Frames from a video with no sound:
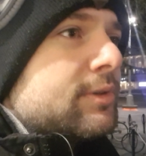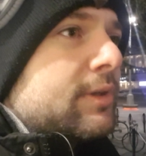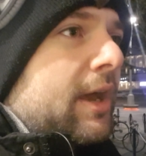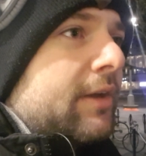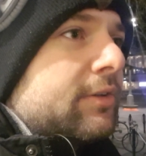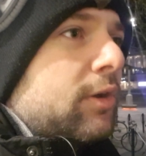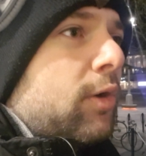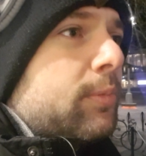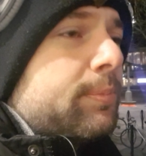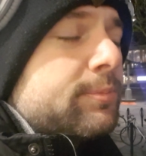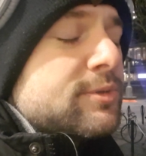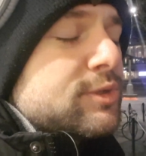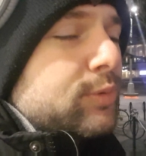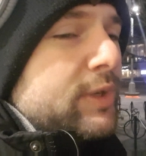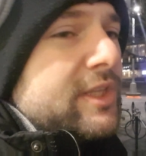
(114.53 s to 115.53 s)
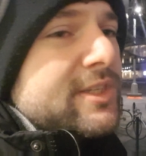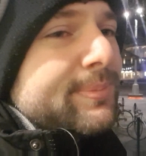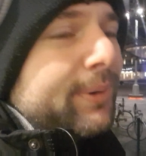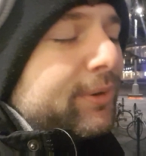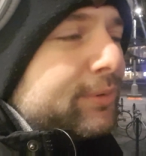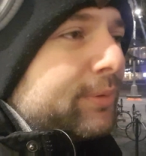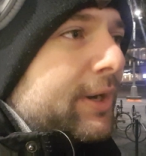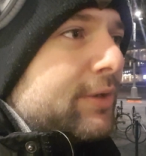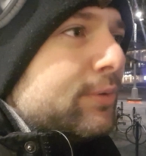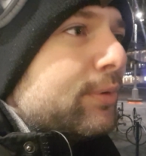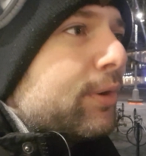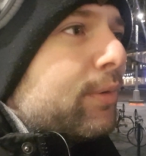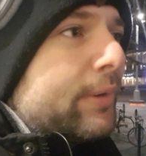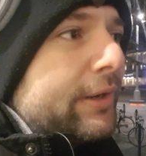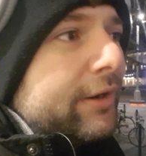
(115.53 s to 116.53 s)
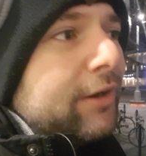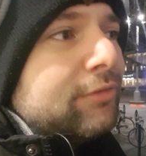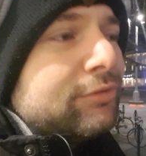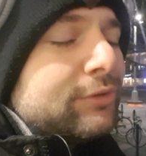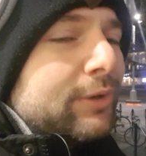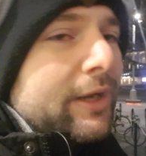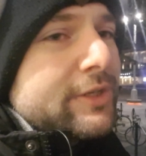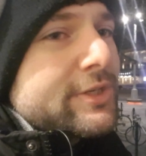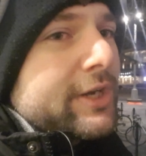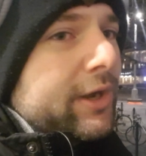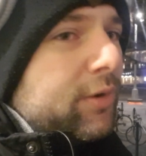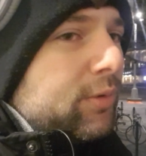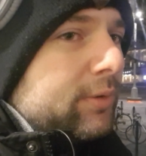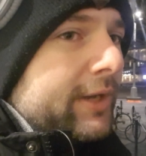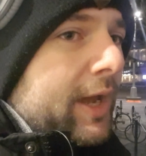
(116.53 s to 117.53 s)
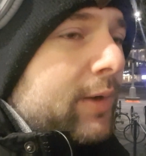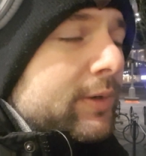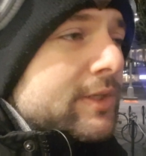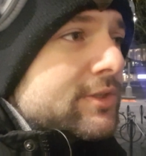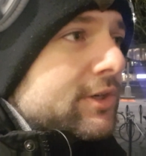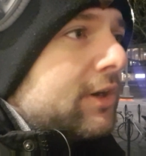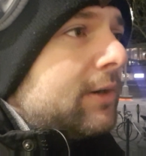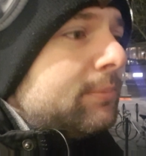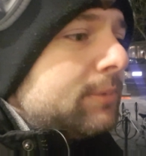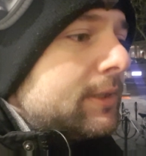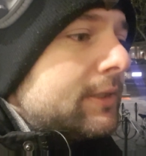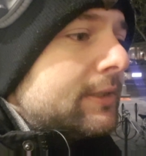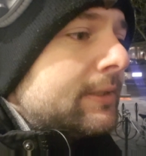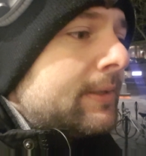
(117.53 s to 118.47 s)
I hope, sweet spot where you know enough to actually hold down a job.